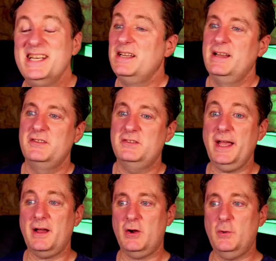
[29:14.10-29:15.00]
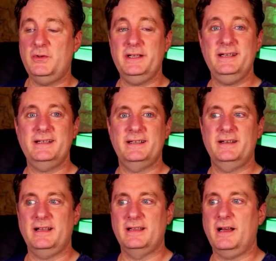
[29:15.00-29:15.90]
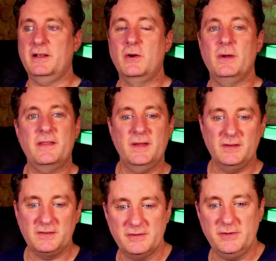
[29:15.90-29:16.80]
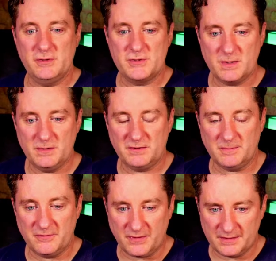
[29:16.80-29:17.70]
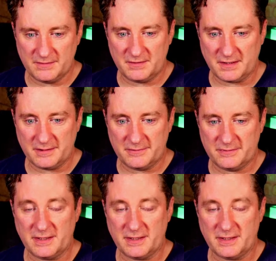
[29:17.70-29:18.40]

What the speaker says: So yeah, hopefully a lot of great things in the future and some fun stuff.